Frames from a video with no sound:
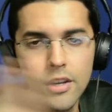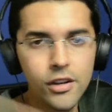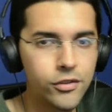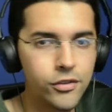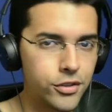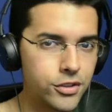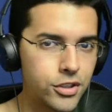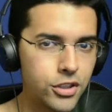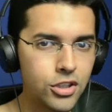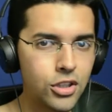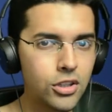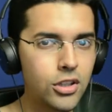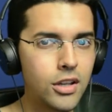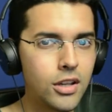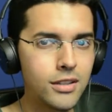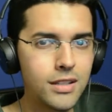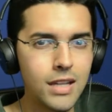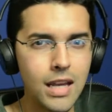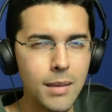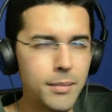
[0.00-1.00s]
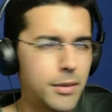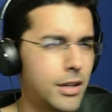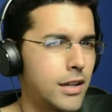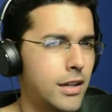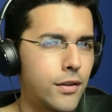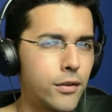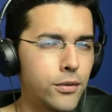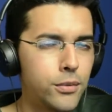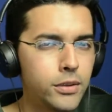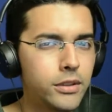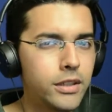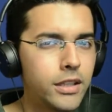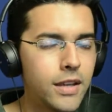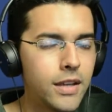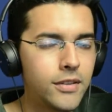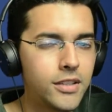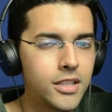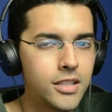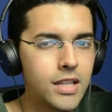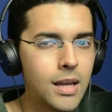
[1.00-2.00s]
for such a long time, and I never really give
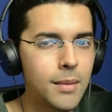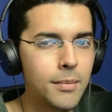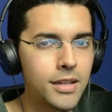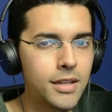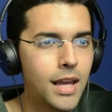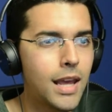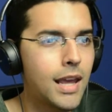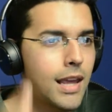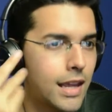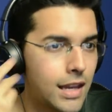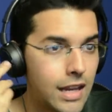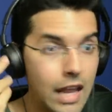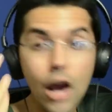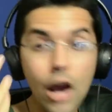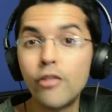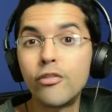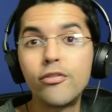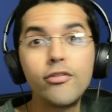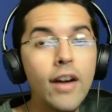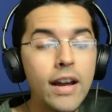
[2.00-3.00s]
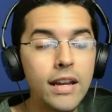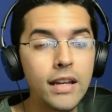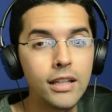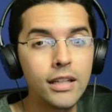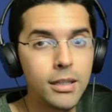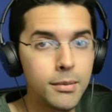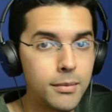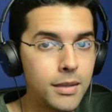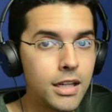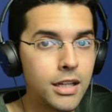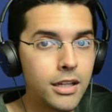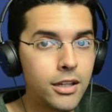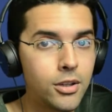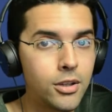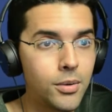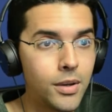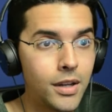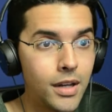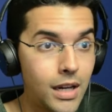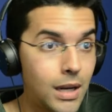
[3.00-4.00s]
it the time of day, and now finally I'm getting
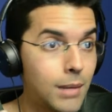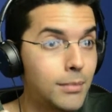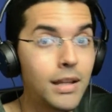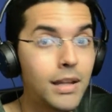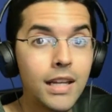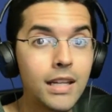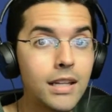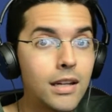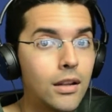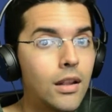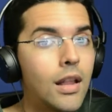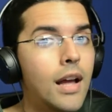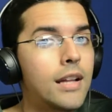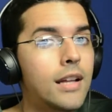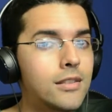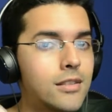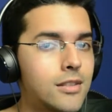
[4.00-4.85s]
into it, and I'm liking it a lot.